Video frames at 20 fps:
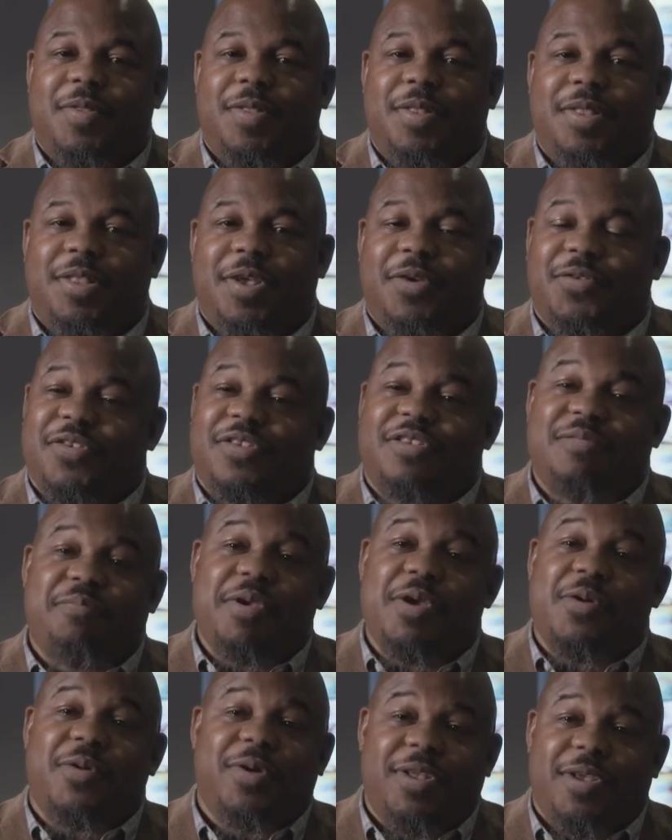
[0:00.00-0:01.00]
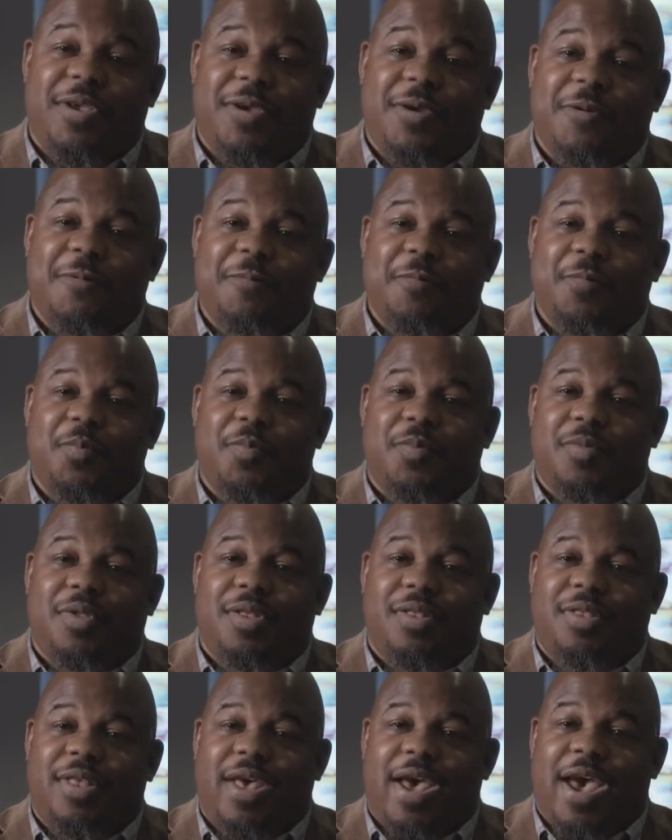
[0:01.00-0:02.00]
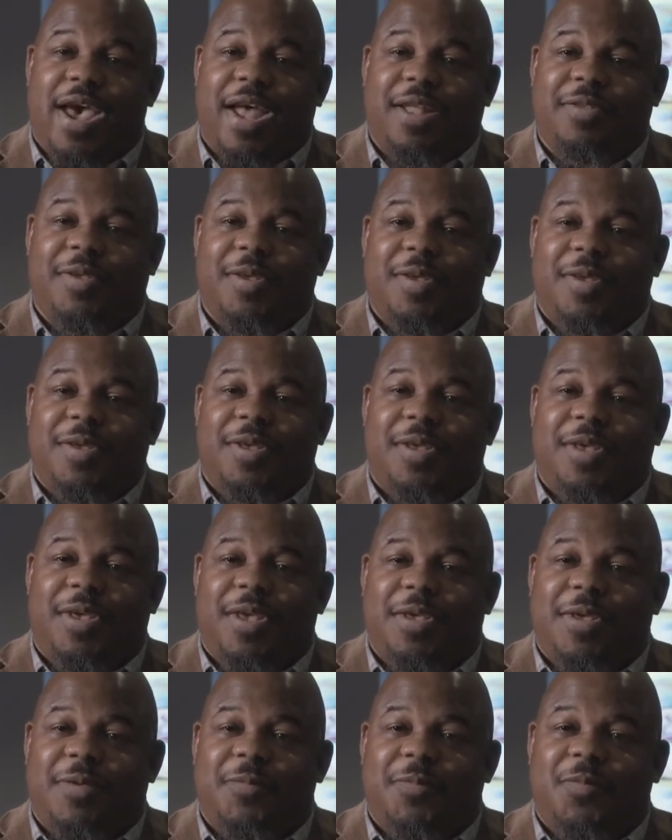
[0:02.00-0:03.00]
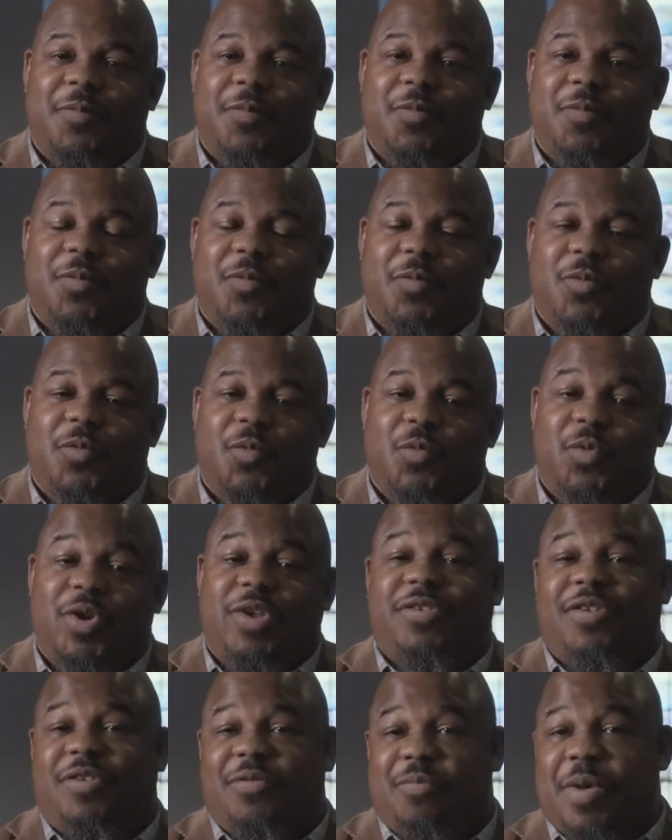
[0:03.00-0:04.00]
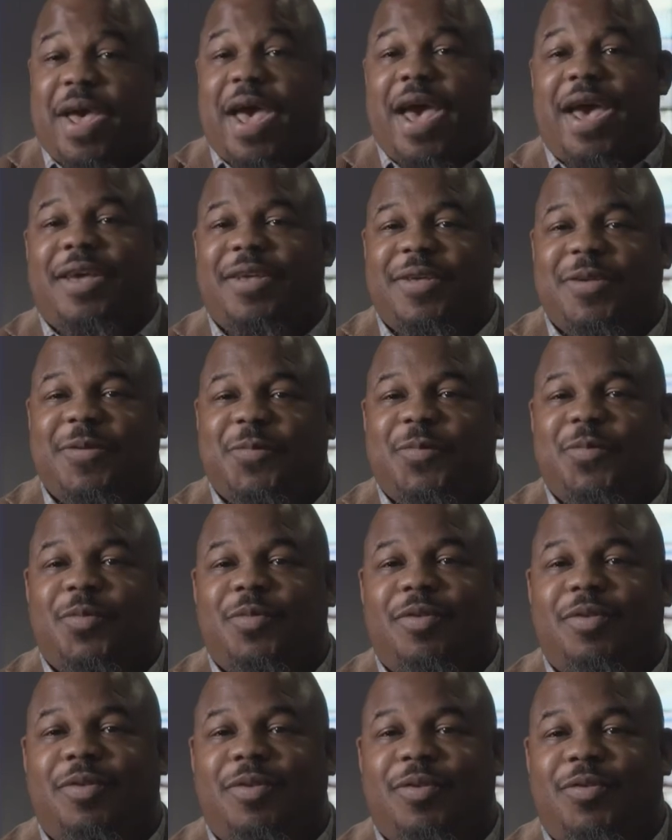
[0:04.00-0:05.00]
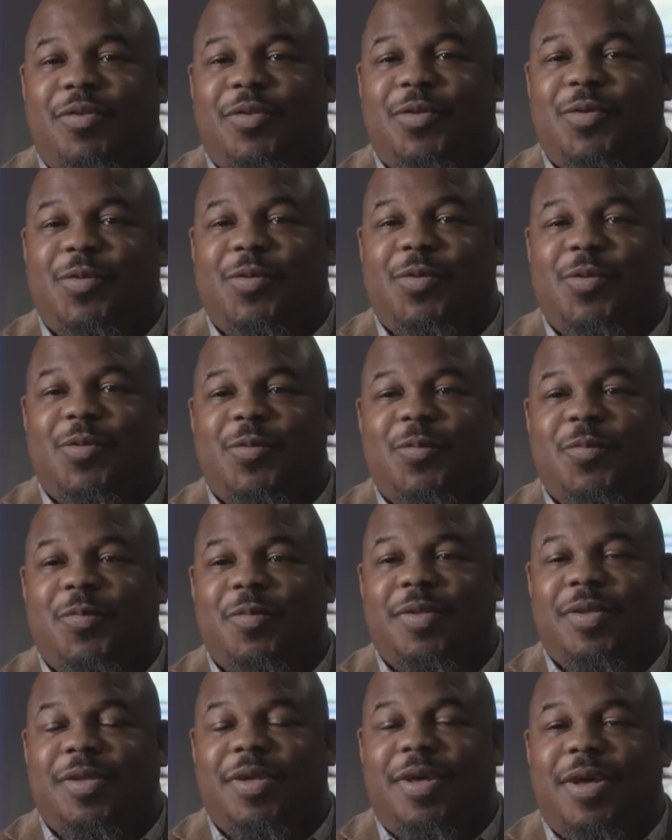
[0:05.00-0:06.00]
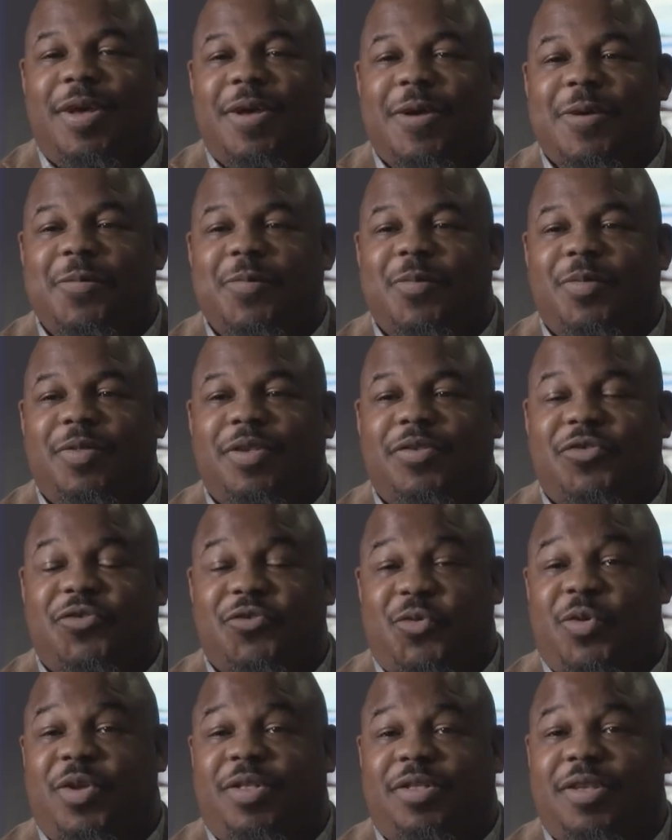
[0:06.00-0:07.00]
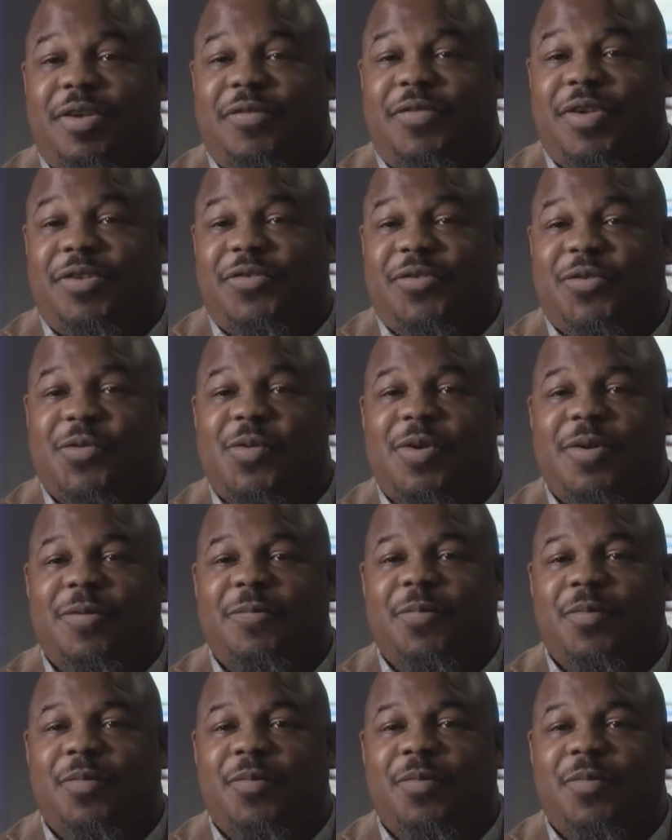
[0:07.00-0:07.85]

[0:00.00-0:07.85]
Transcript: There's a spirit here that reaches back to the strength of history.